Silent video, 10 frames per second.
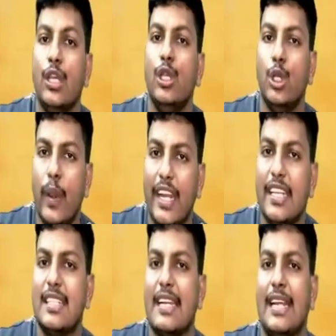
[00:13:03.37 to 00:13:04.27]

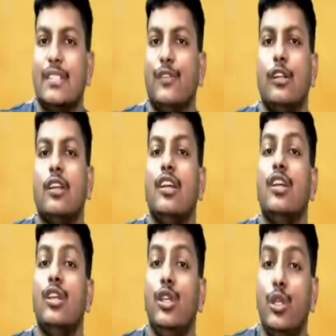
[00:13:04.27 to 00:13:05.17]
UAT stands for
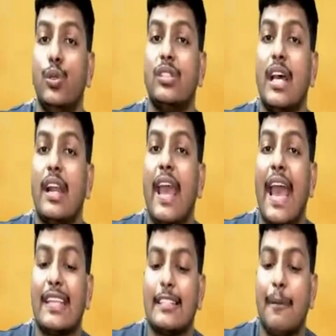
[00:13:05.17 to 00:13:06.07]
User
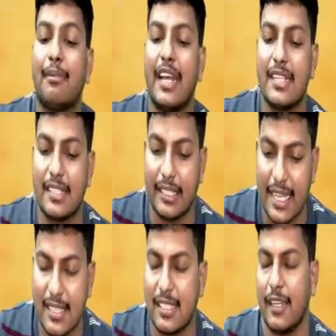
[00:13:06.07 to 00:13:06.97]
Acceptance
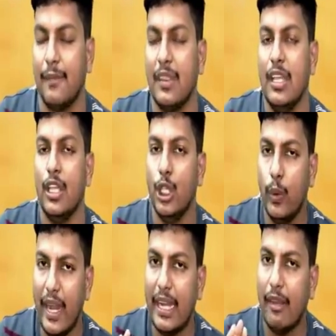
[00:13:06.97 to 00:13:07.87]
Testing.
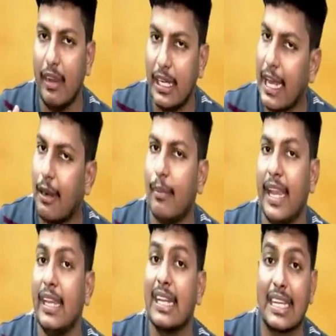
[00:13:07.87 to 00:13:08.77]
UAT will be done
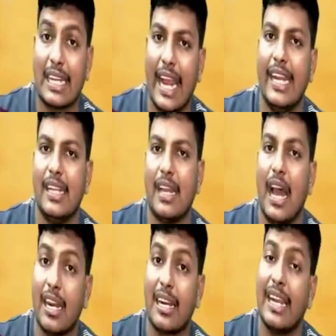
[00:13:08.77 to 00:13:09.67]
by client
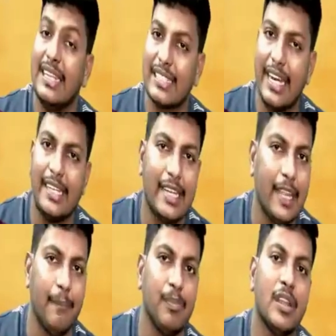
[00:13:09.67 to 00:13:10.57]
or client side
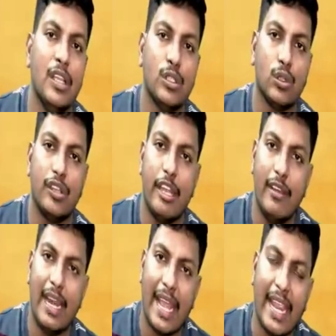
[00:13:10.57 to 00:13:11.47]
team. So they
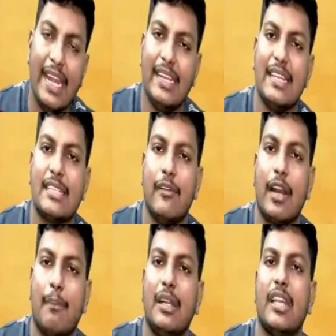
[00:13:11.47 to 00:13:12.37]
will again test our
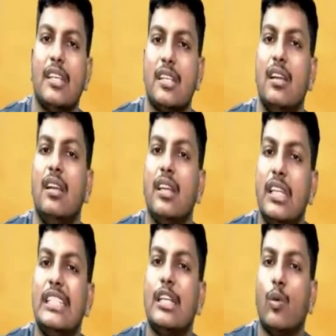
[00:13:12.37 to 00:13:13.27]
application.
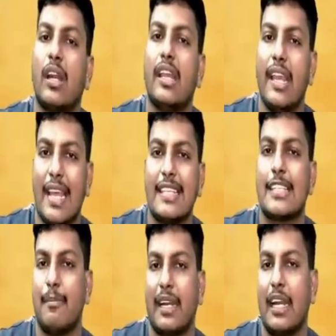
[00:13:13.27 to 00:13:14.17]
Is it working as
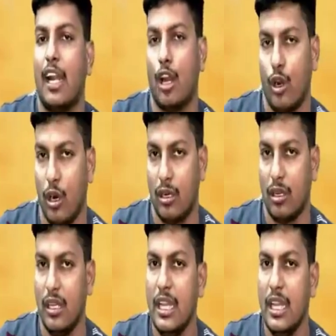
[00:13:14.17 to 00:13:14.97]
expected or not?